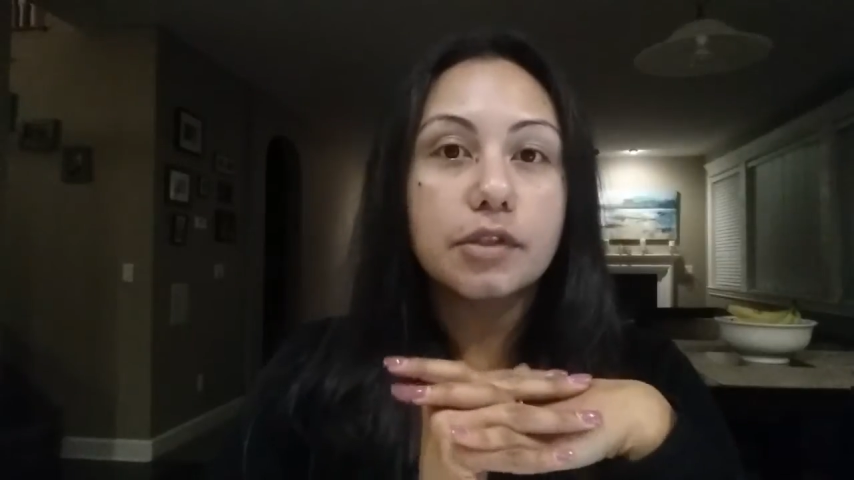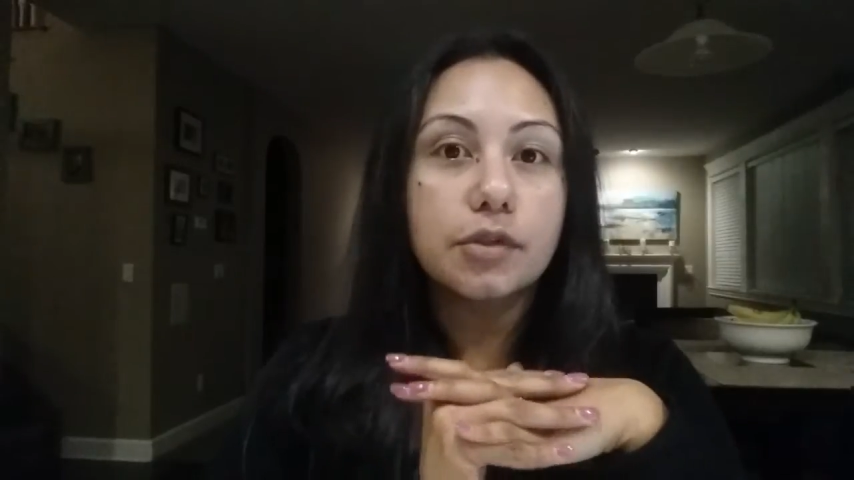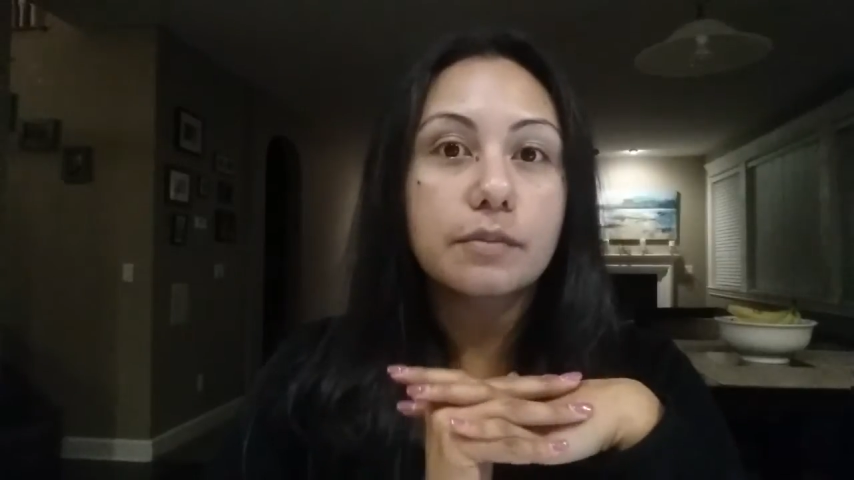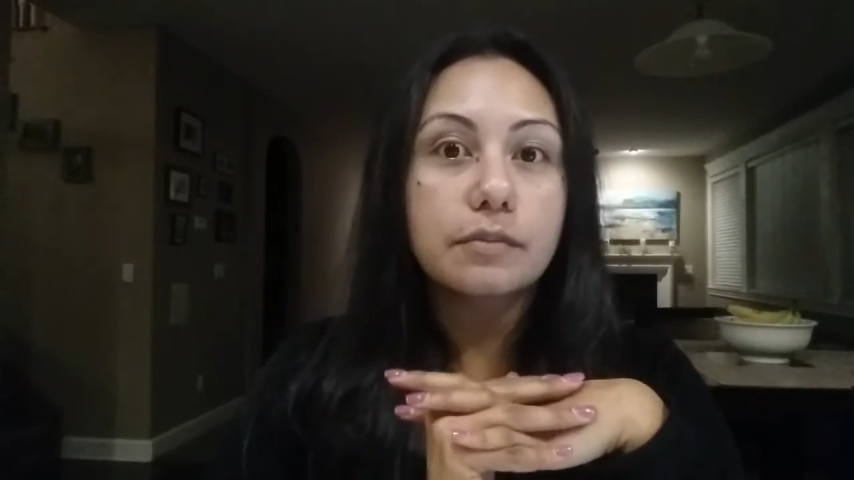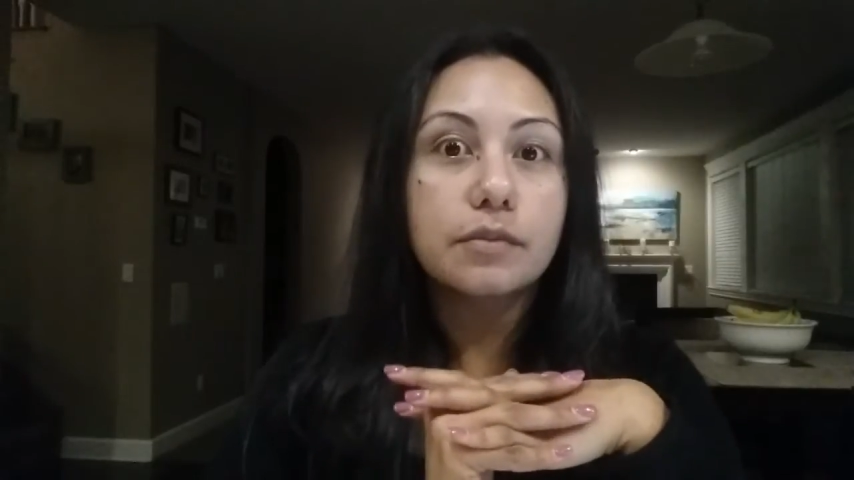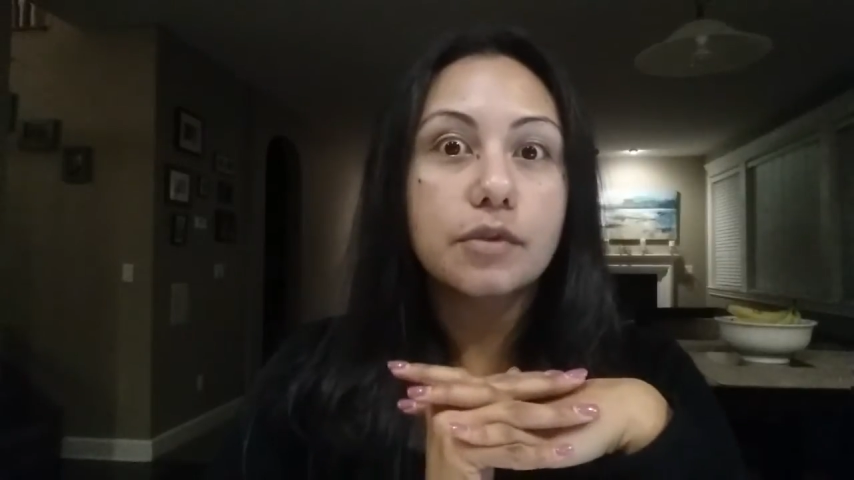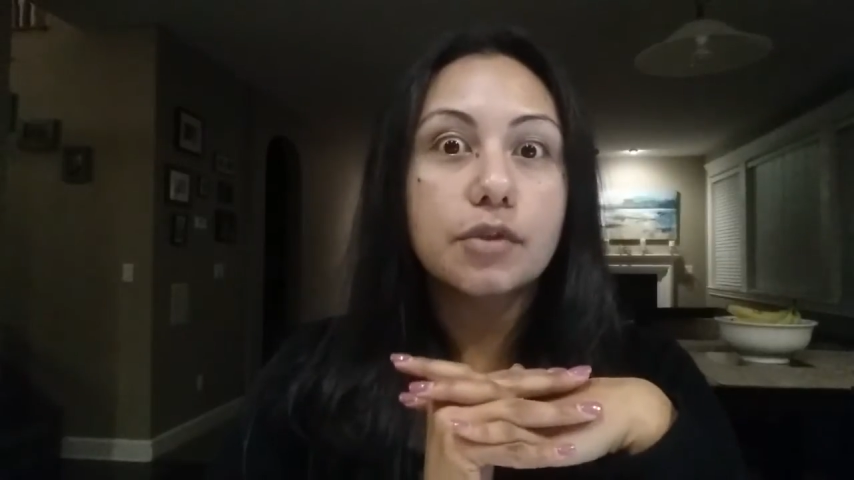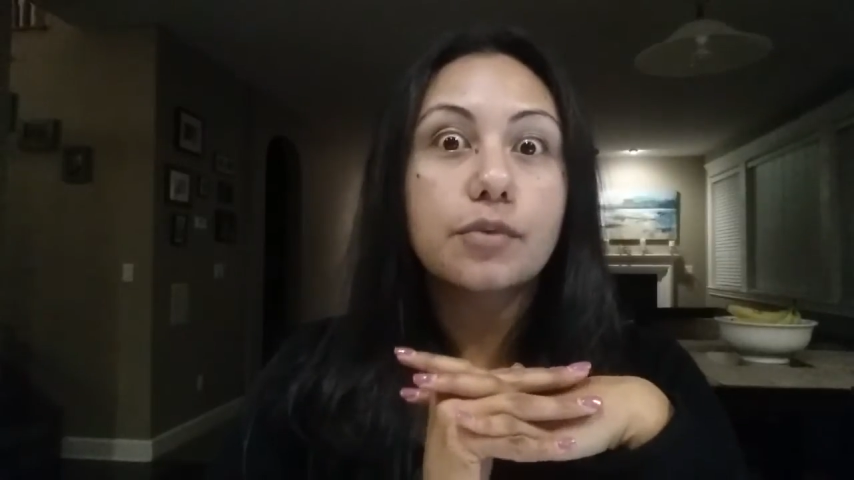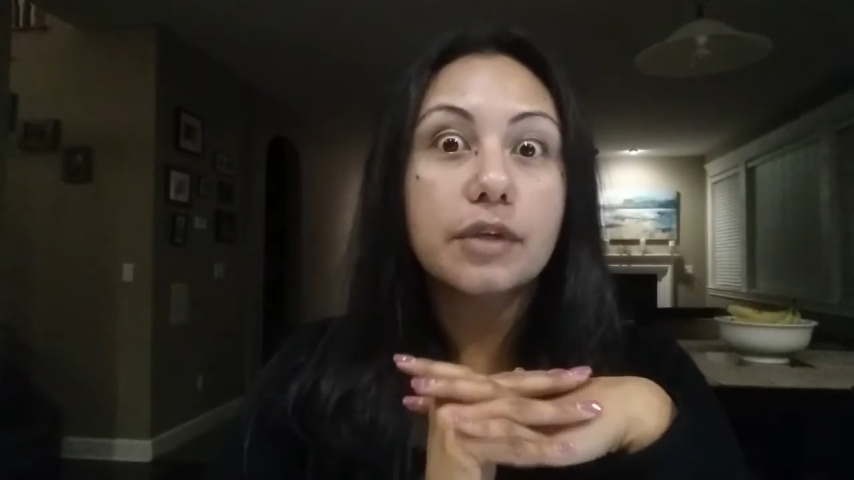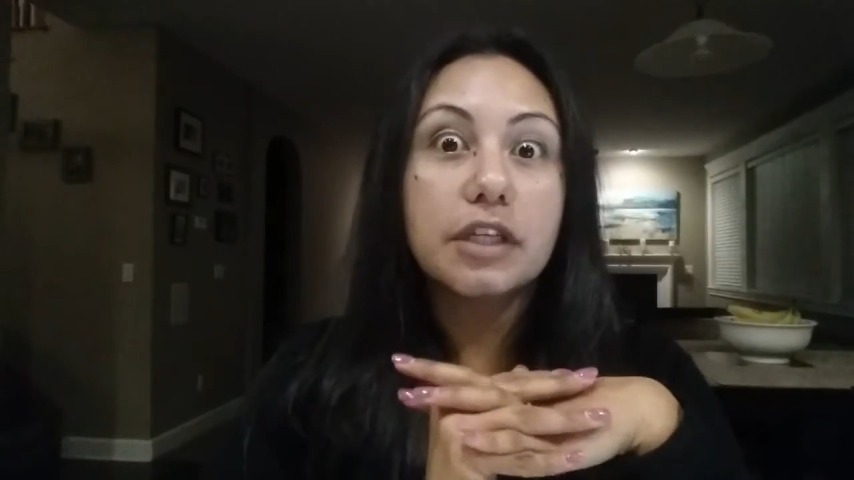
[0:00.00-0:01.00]

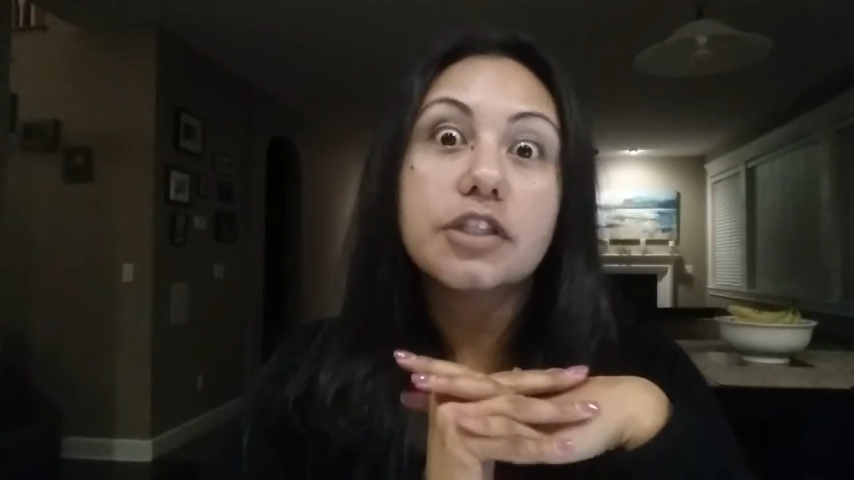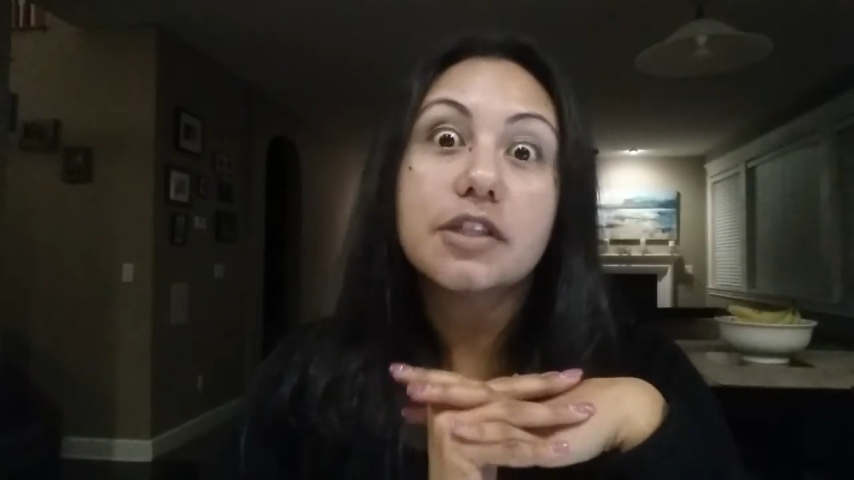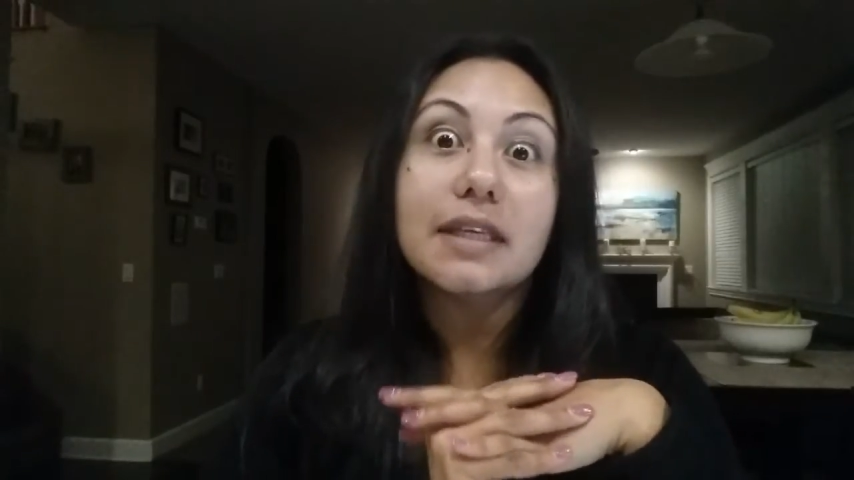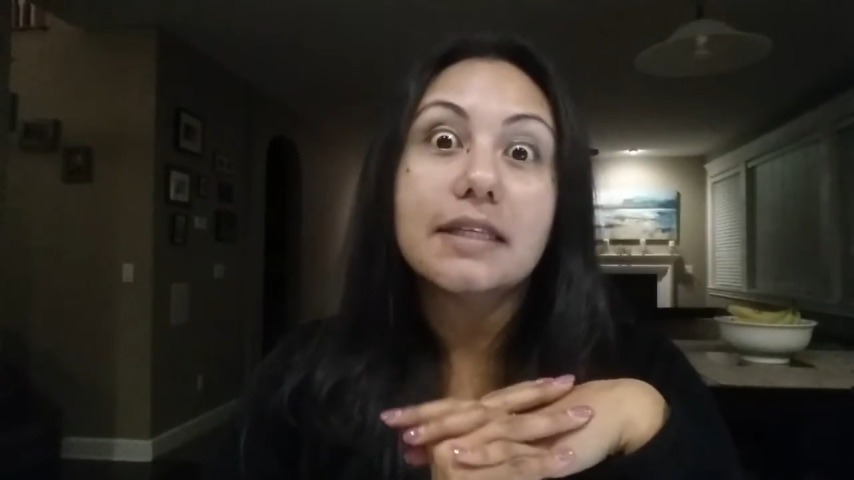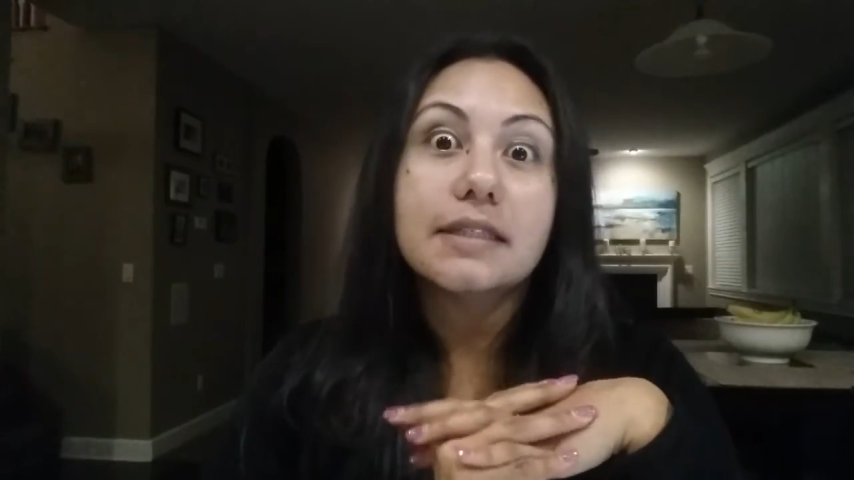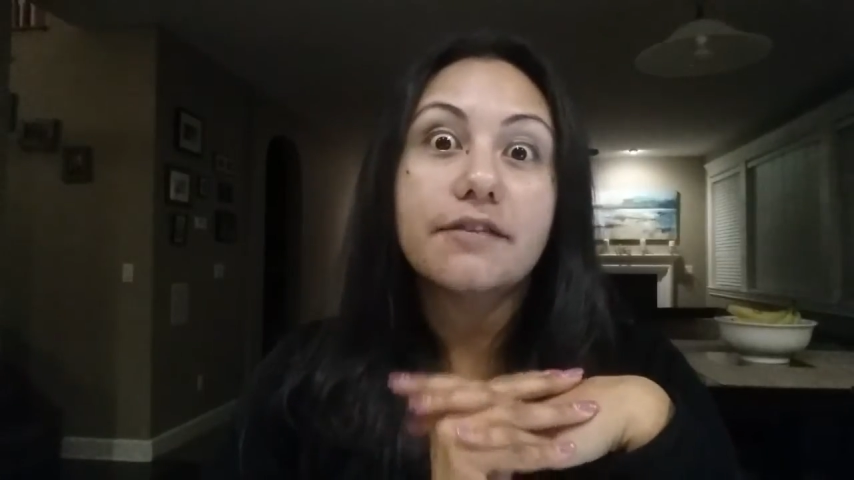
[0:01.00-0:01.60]
to reach these